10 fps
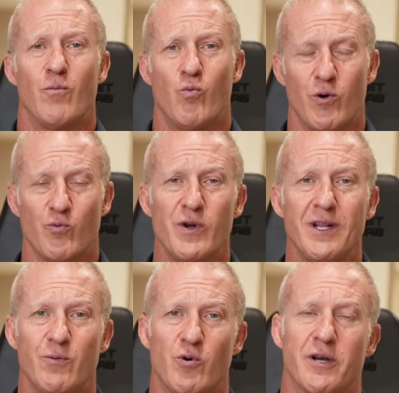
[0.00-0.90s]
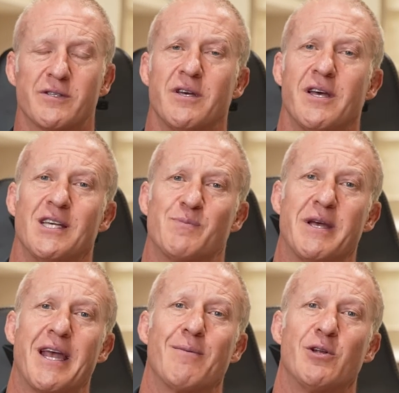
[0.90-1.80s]
What really works is
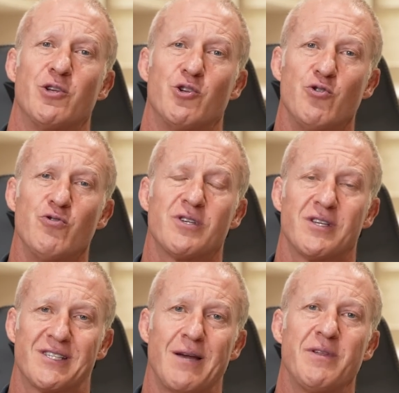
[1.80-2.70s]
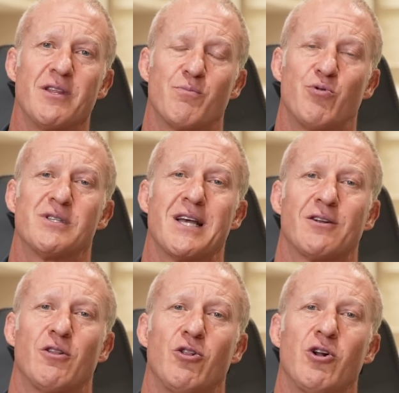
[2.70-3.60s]
being able to use something that puts out
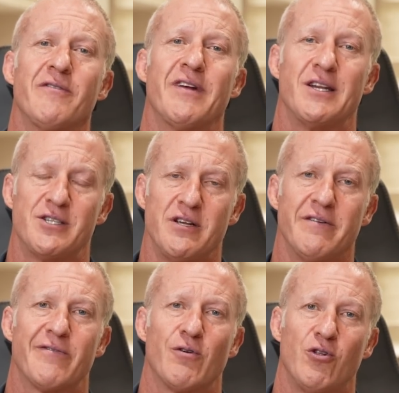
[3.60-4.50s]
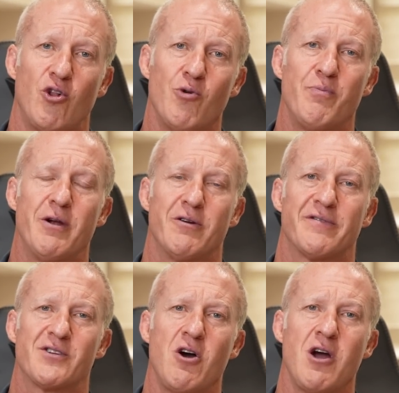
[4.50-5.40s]
a lot of energy for a long period
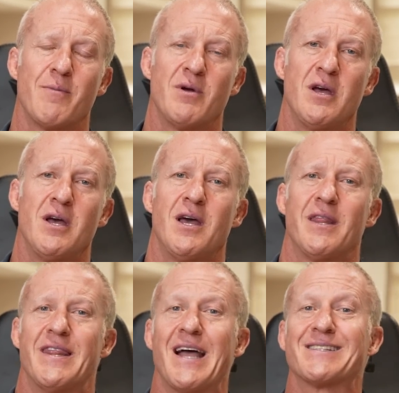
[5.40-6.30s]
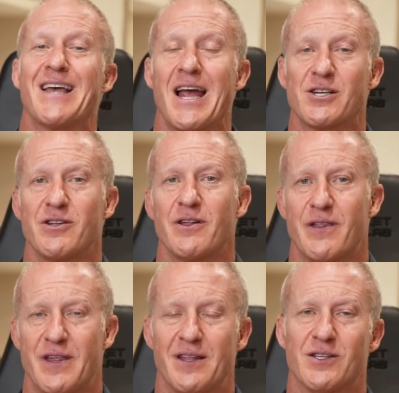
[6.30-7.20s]
of time. That's actually the
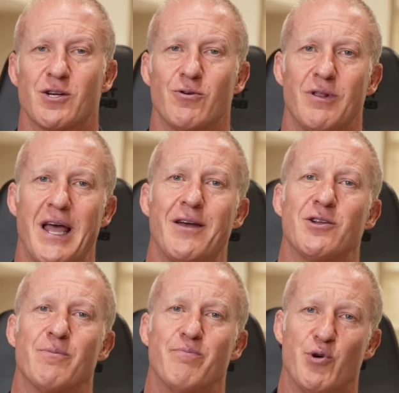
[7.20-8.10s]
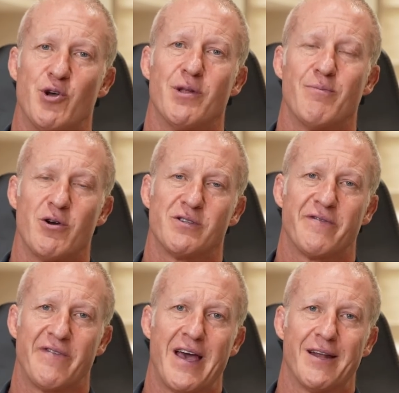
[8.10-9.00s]
thing that's going to allow you to burn the most
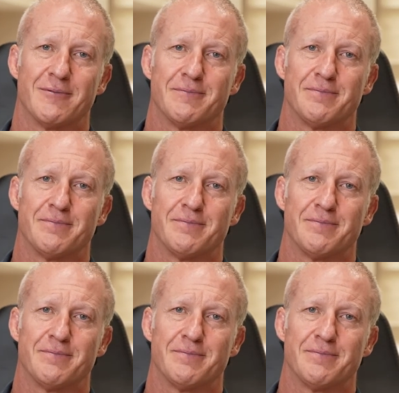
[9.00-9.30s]
fat.